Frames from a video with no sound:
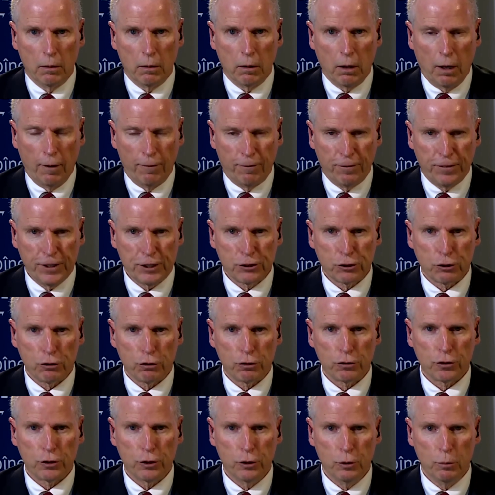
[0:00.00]

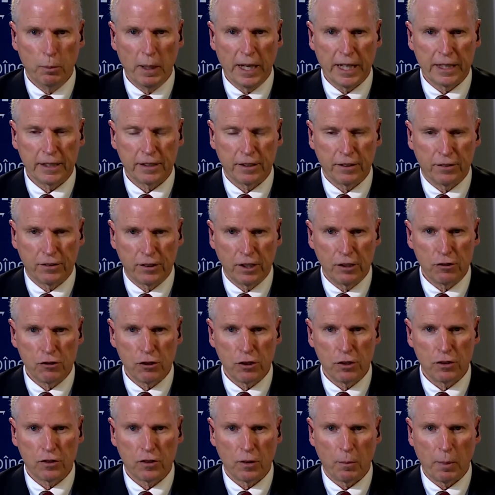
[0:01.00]
officials who make
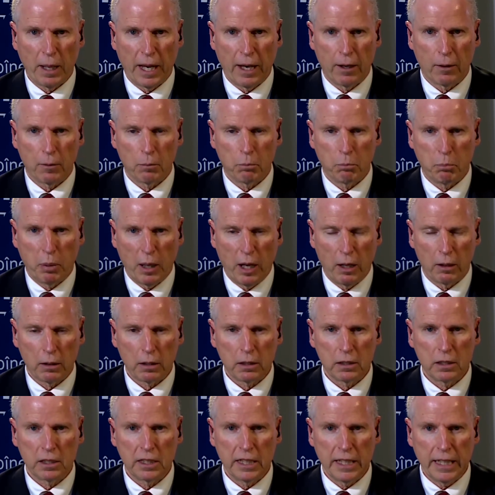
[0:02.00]
decisions about
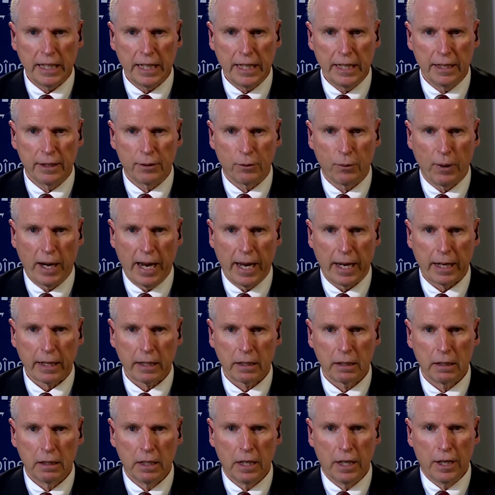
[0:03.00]
policy in Iraq,
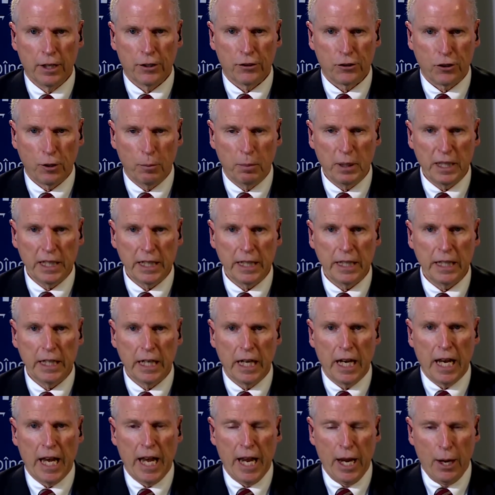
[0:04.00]
to be
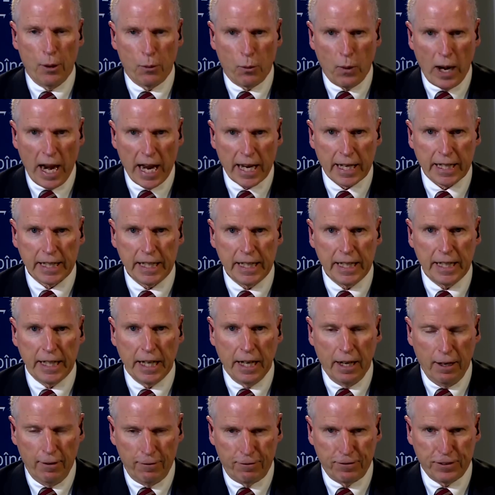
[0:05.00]
Iraqi
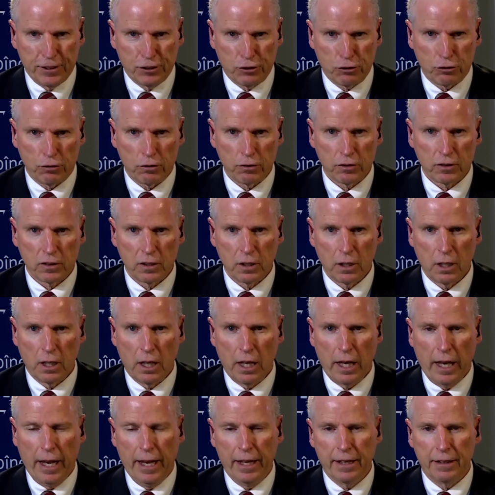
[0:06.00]
officials
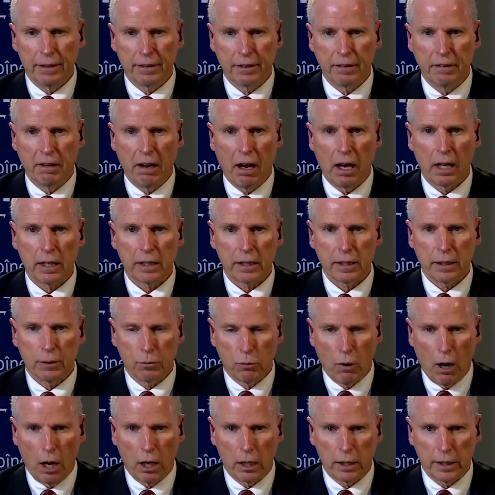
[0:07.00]
and not
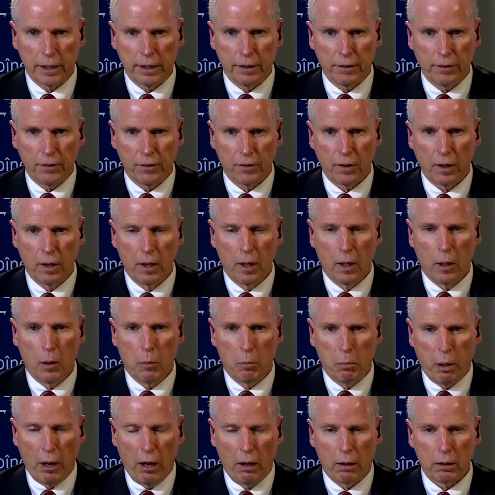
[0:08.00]
Iranians.
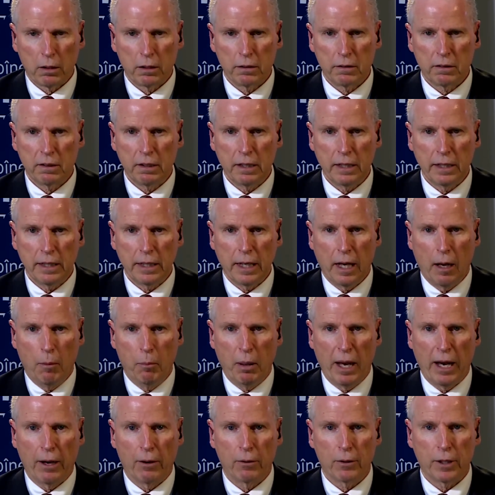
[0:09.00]
Policy
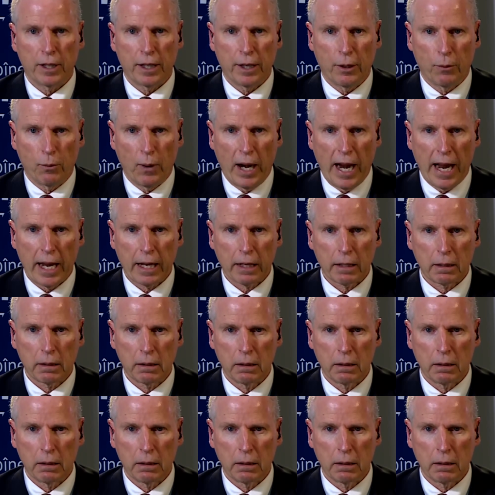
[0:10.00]
about Iraq